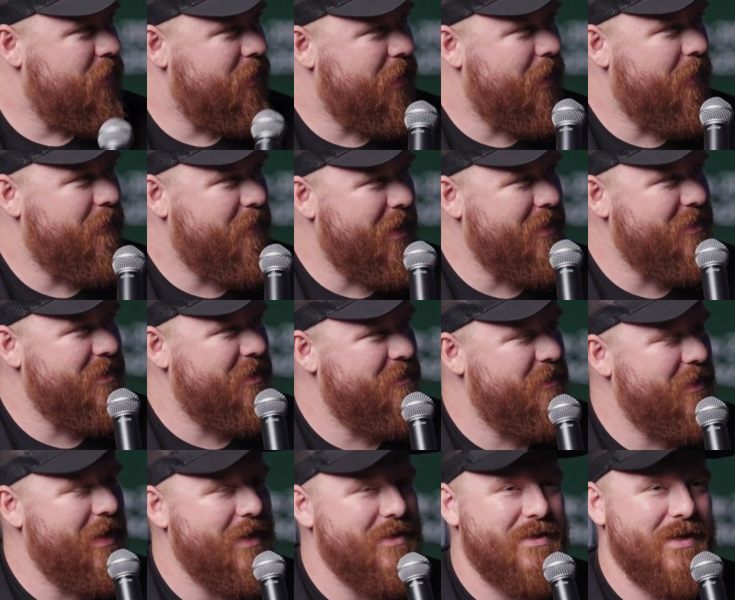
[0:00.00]
Yeah, that's
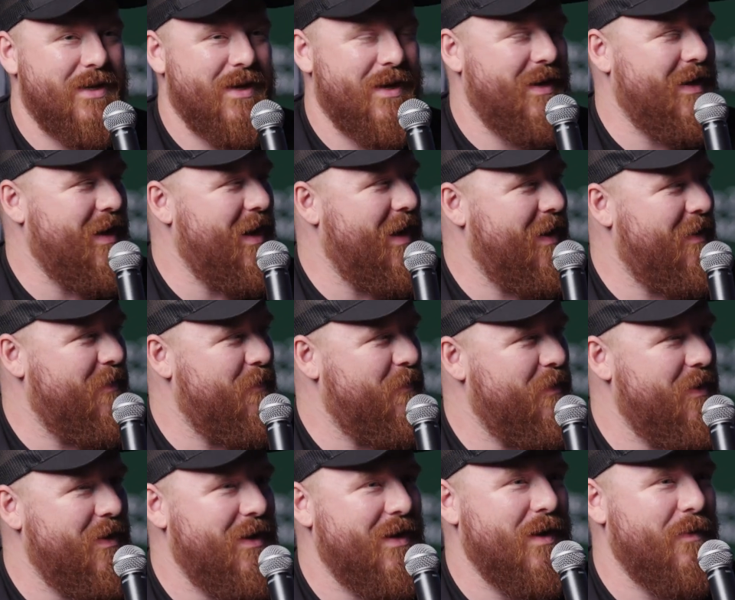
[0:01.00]
a
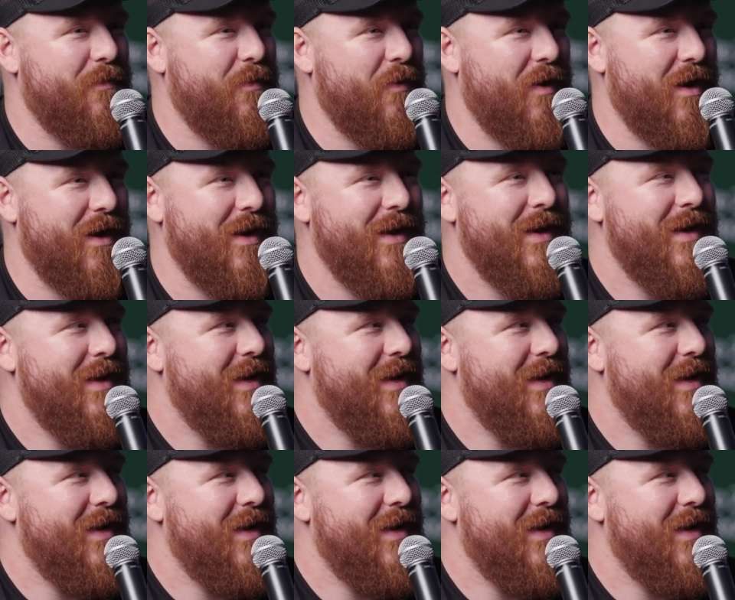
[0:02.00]
really good point.